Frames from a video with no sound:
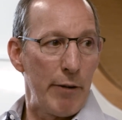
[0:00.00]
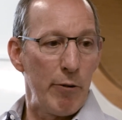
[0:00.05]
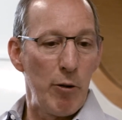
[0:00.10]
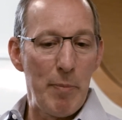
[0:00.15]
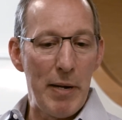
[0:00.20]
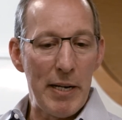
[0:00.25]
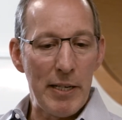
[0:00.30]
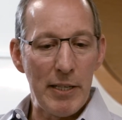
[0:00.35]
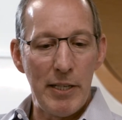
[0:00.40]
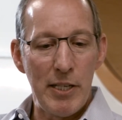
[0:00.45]
How do
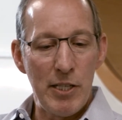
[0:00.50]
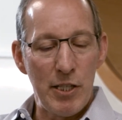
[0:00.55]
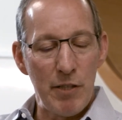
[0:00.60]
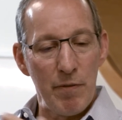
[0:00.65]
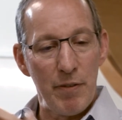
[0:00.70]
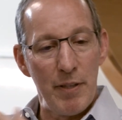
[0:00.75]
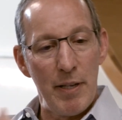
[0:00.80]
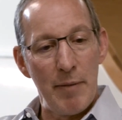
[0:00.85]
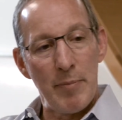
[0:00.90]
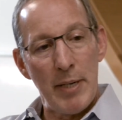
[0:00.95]
we make it
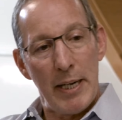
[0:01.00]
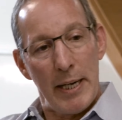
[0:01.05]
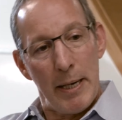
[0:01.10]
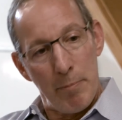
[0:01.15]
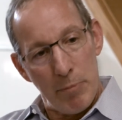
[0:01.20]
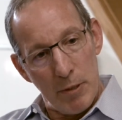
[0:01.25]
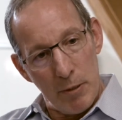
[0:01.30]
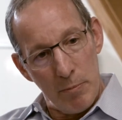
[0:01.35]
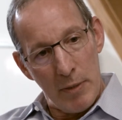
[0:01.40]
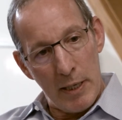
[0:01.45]
easy for them to
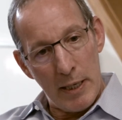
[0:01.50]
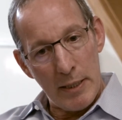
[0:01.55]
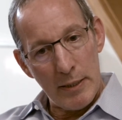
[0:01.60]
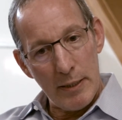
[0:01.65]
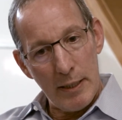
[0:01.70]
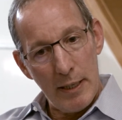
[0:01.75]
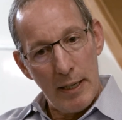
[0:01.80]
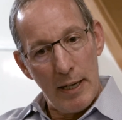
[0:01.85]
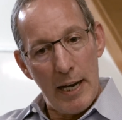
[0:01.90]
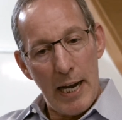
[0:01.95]

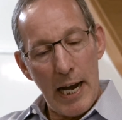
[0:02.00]
implement?